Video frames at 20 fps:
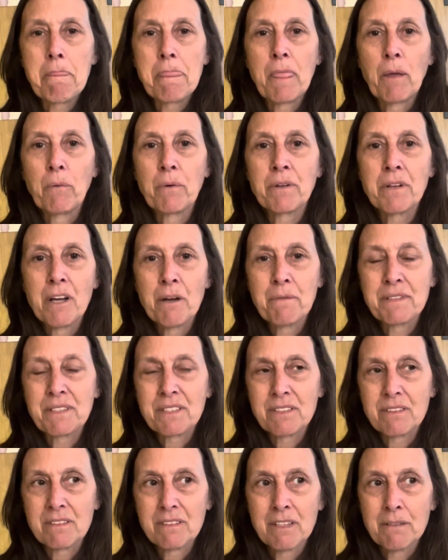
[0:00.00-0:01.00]
When I
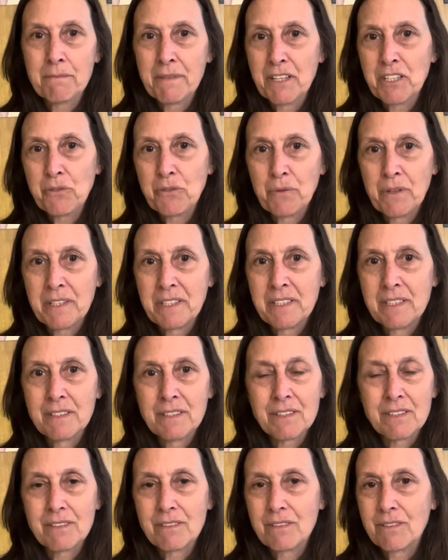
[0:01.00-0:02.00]
was in my
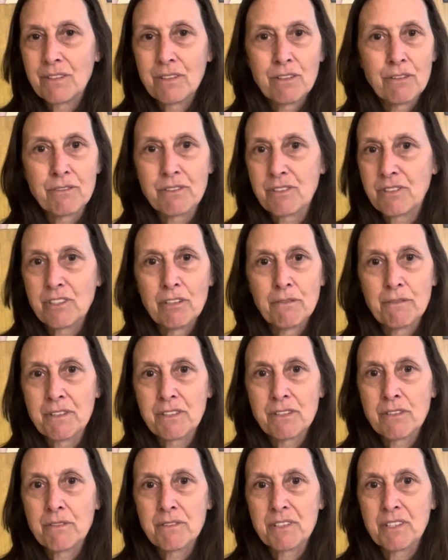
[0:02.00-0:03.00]
20s, there still was
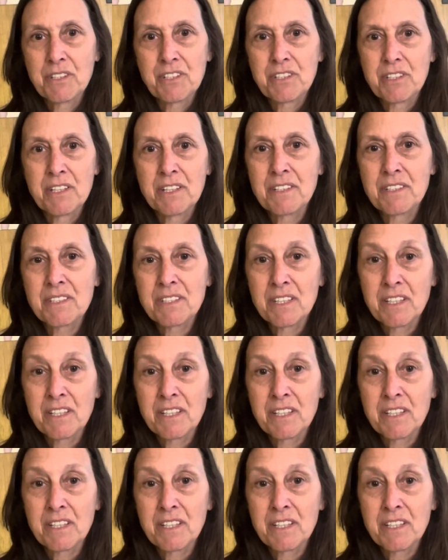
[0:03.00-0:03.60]
no such thing as the